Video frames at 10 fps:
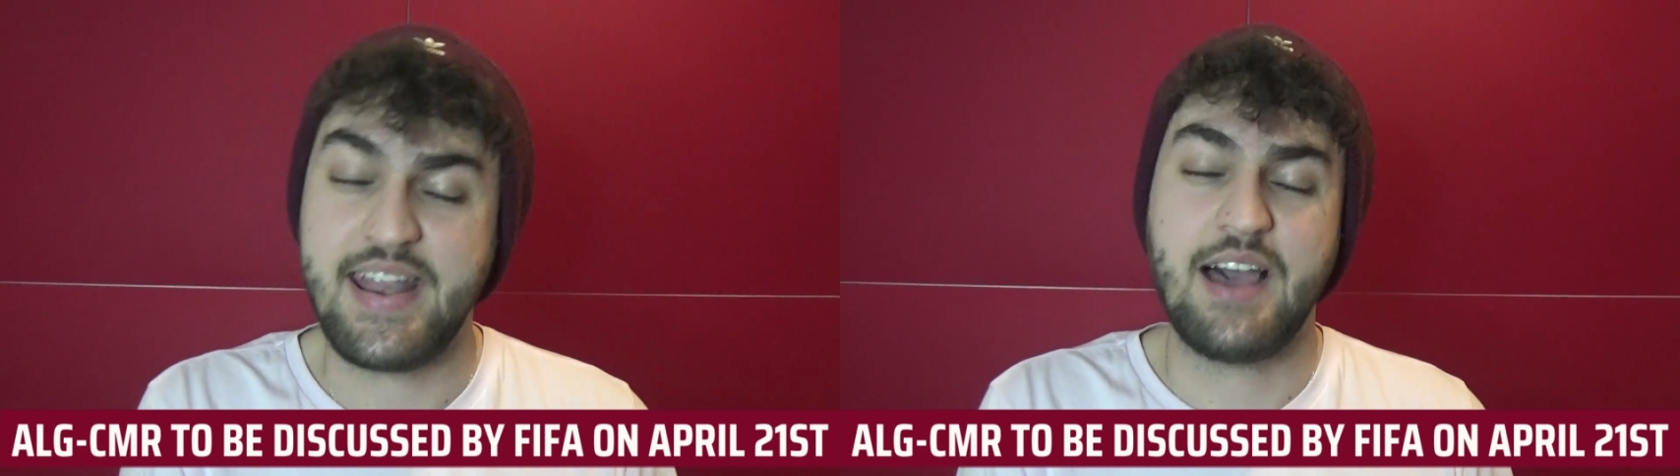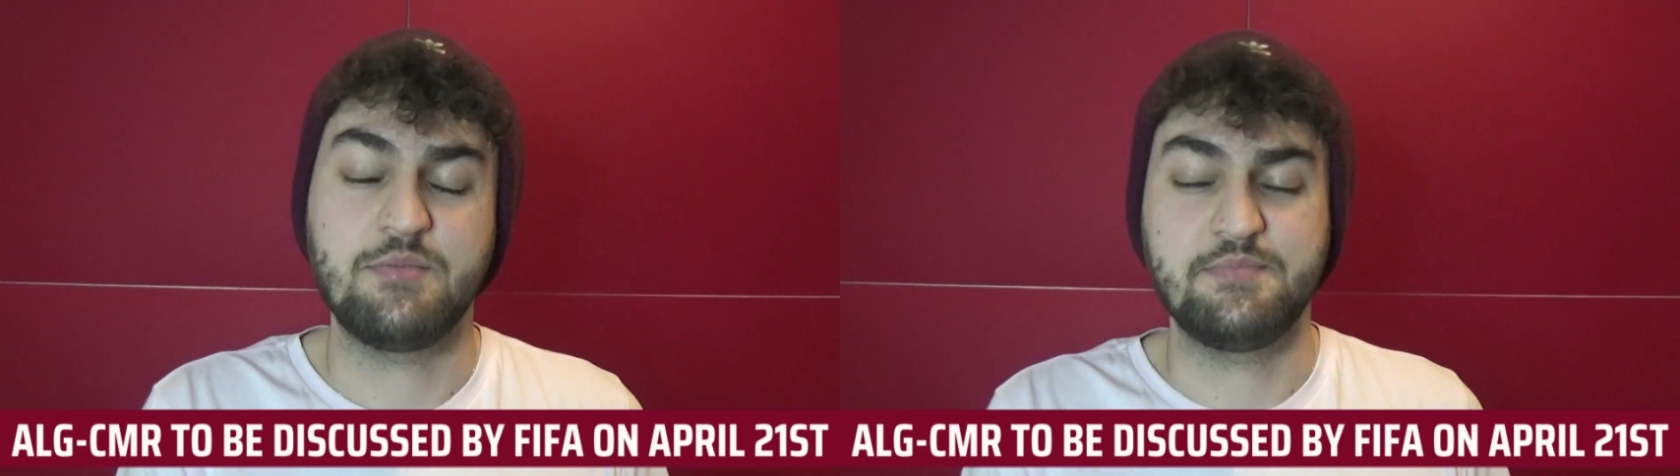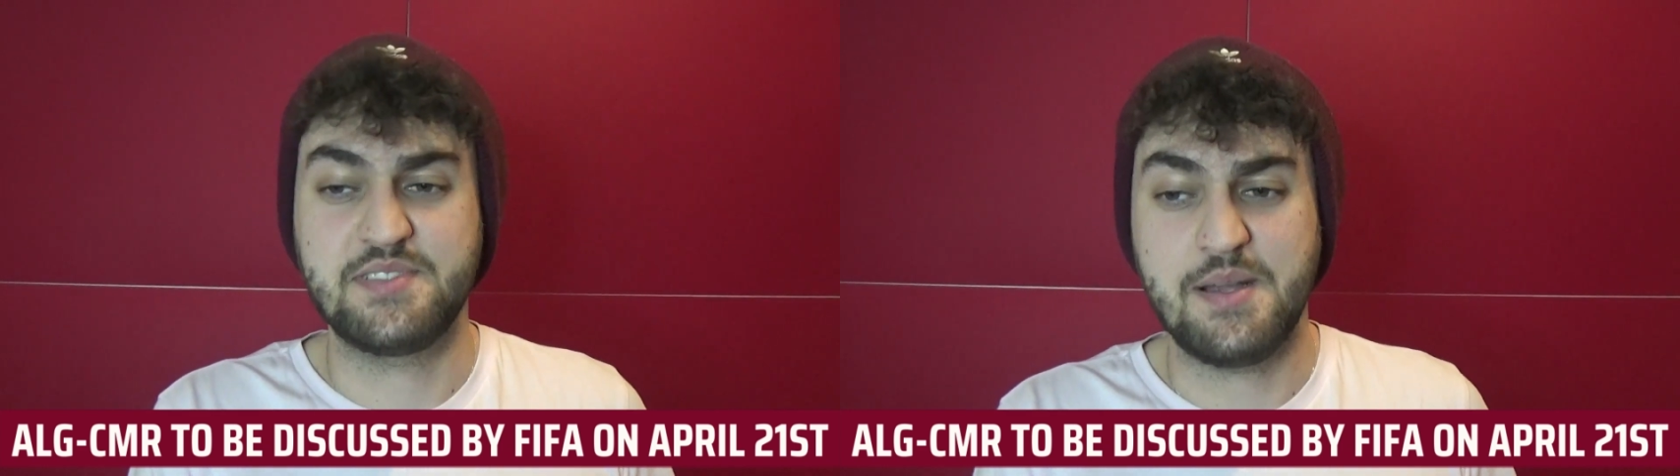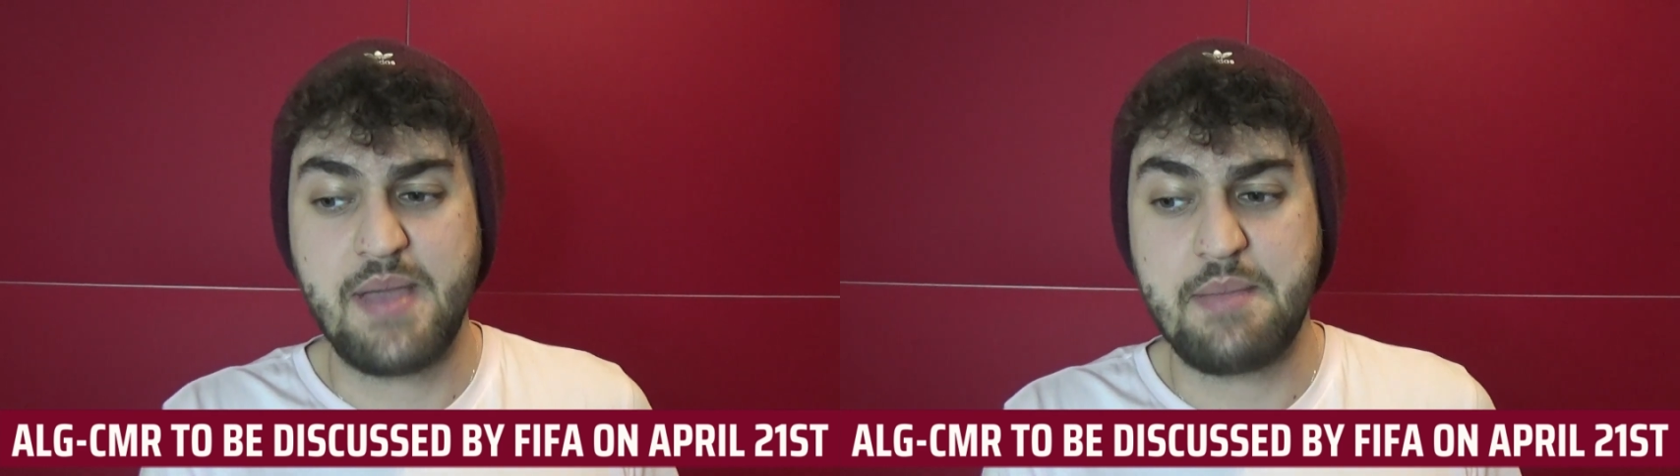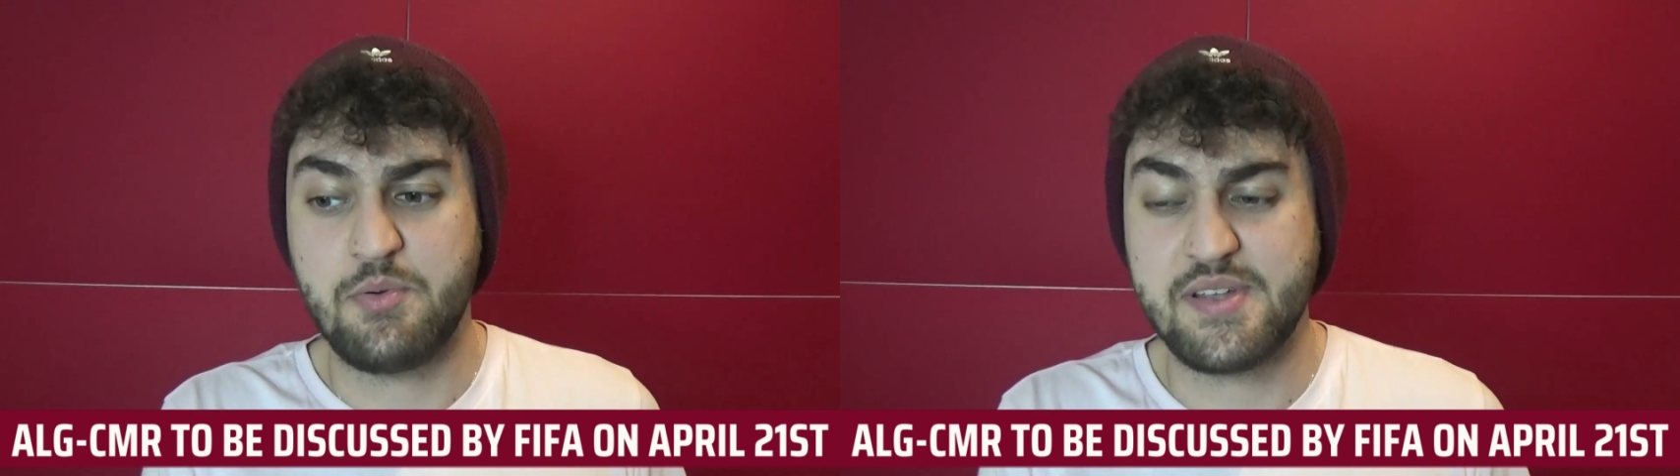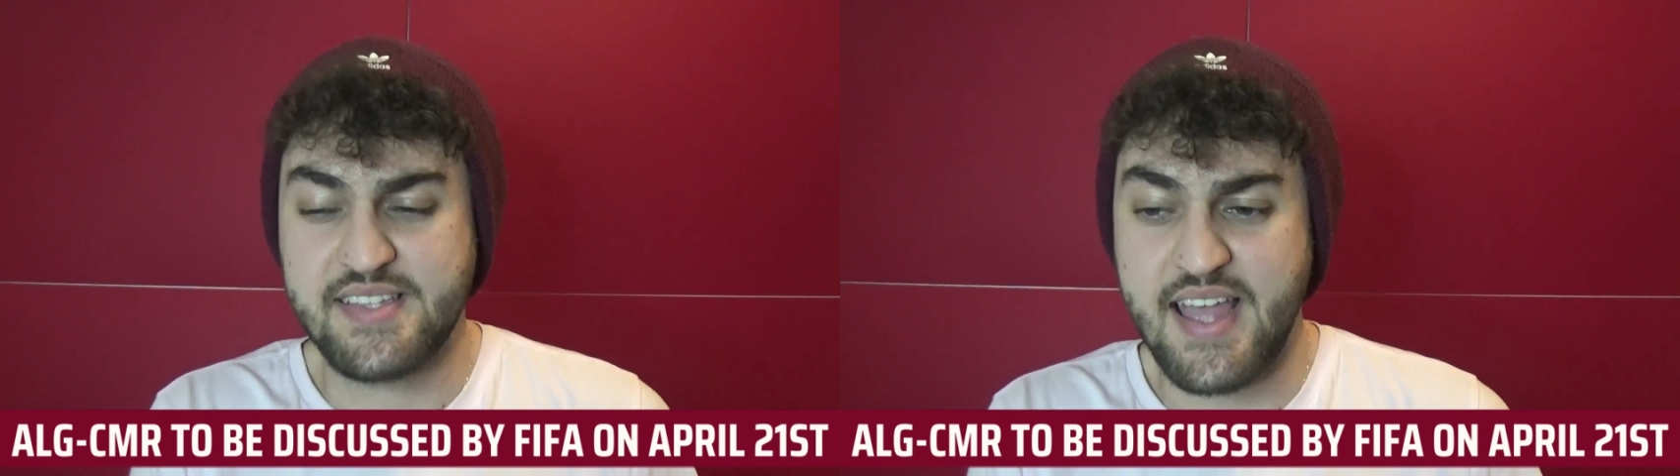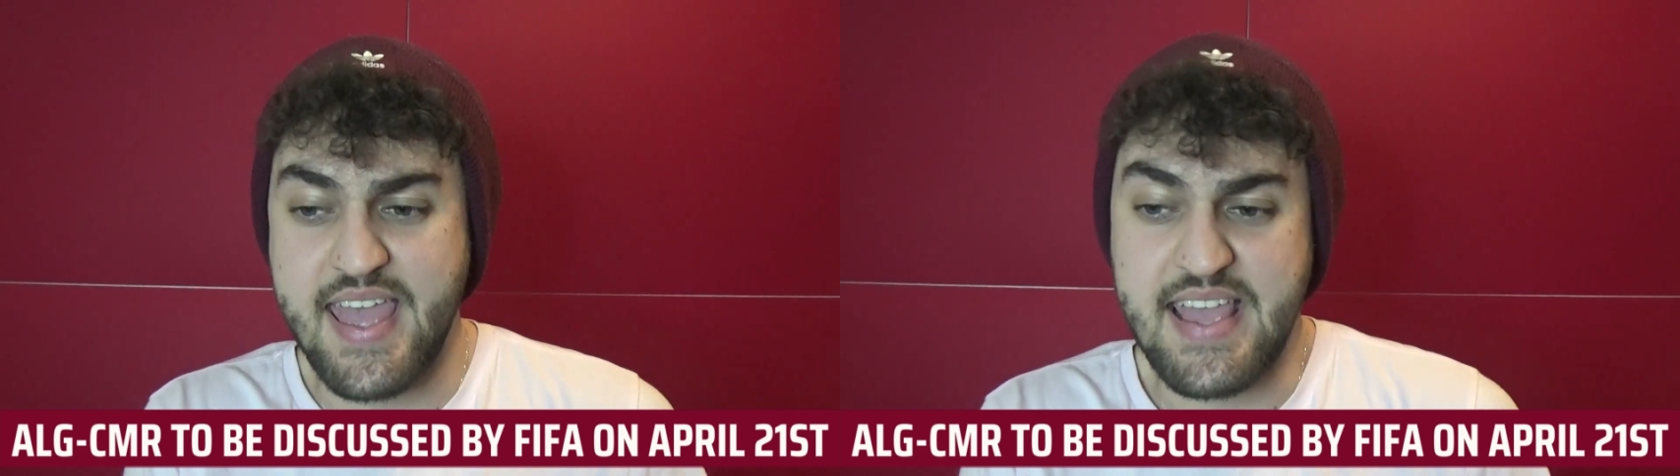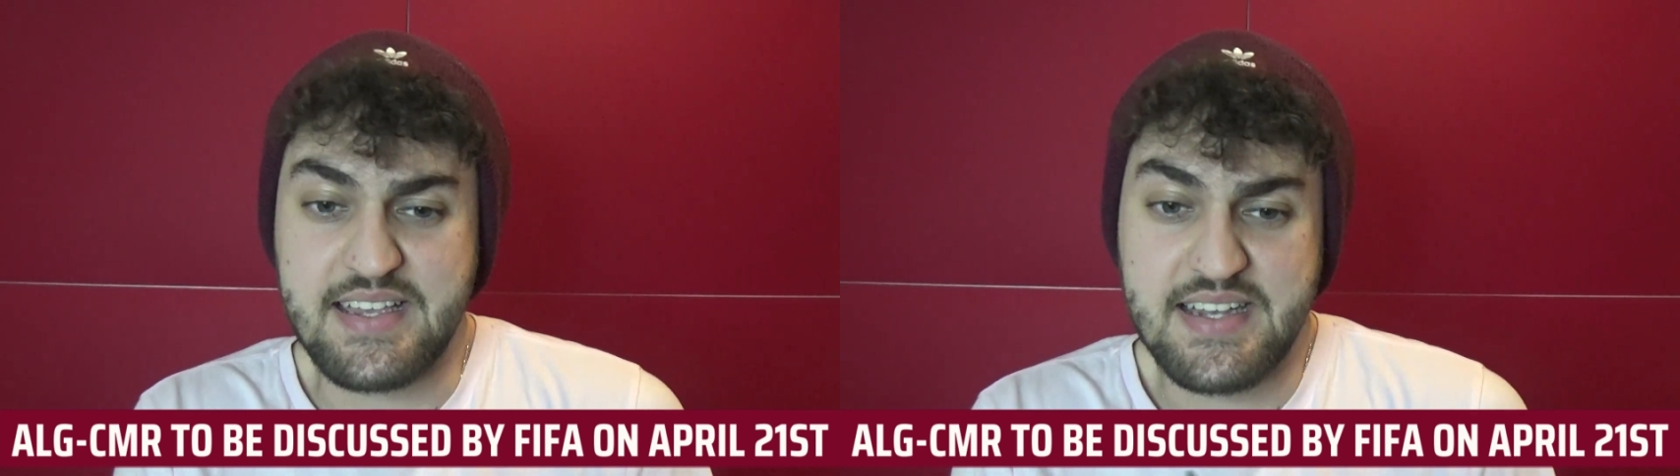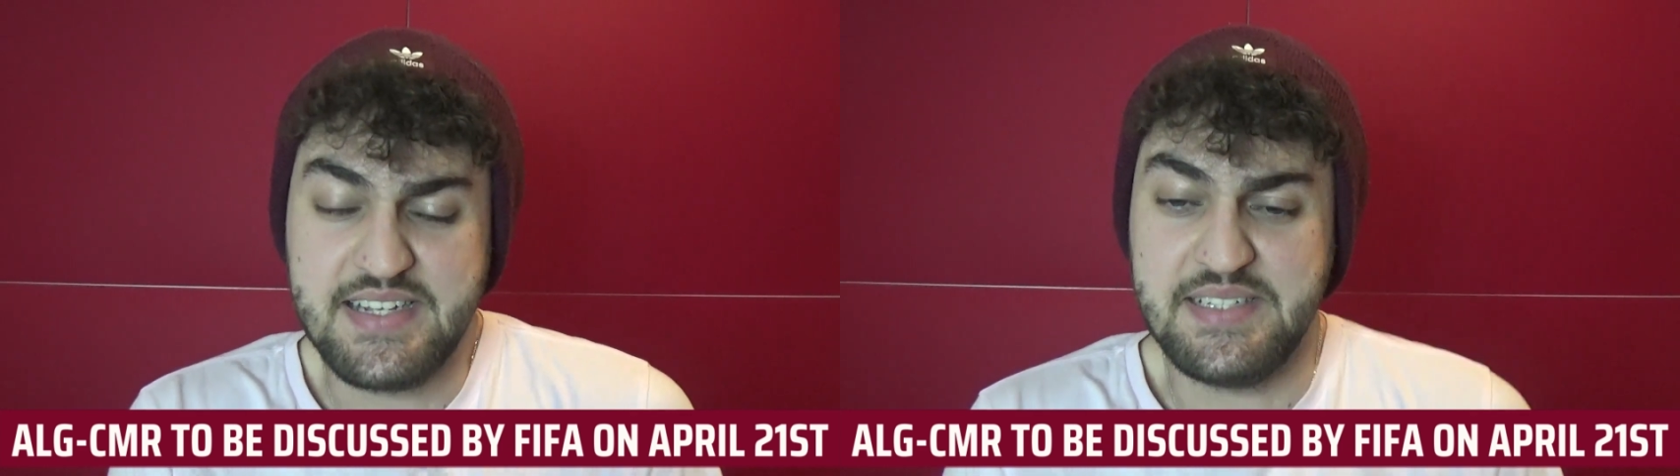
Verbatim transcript: Now, some people were saying